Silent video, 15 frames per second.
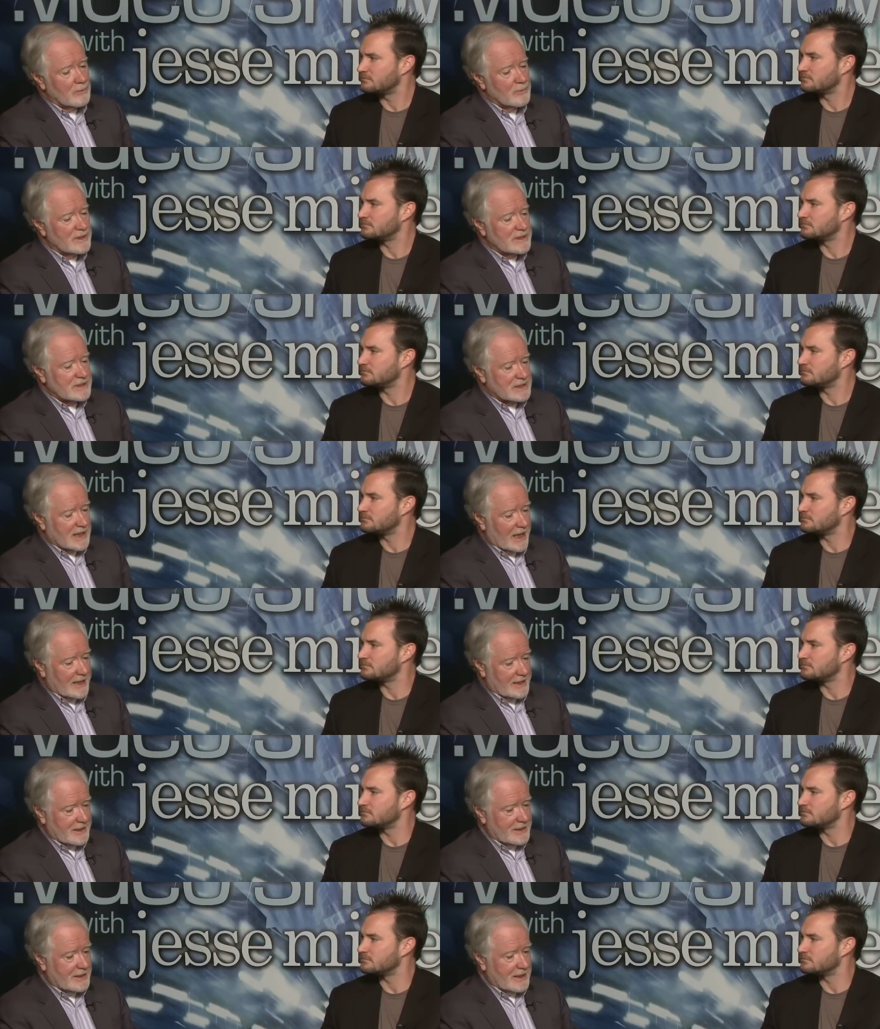Speaker 1: when we
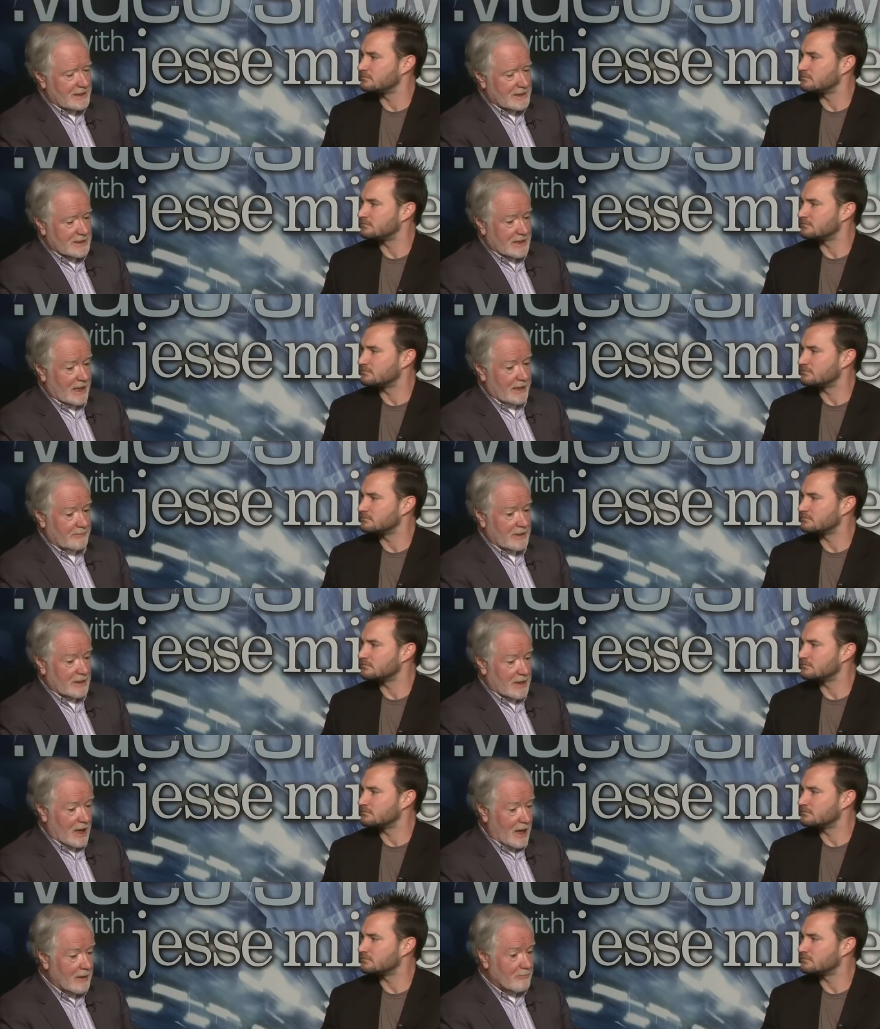decided that the time
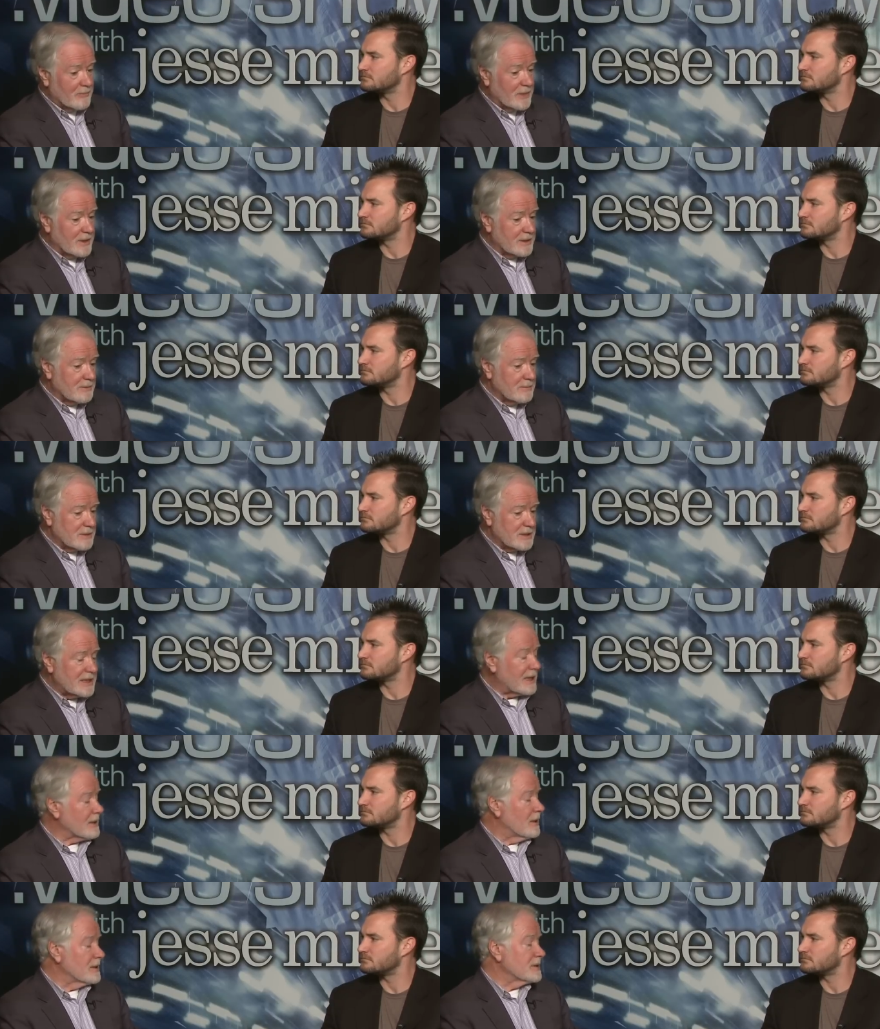had come, that the
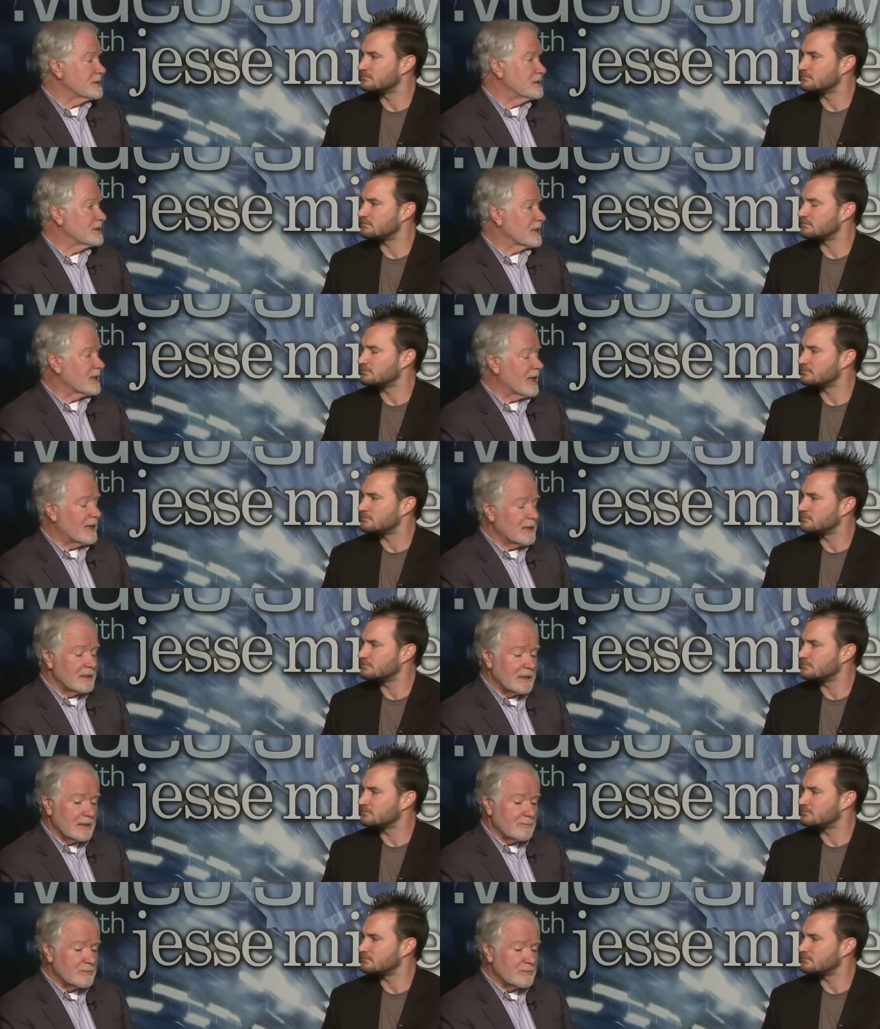technologies at Canon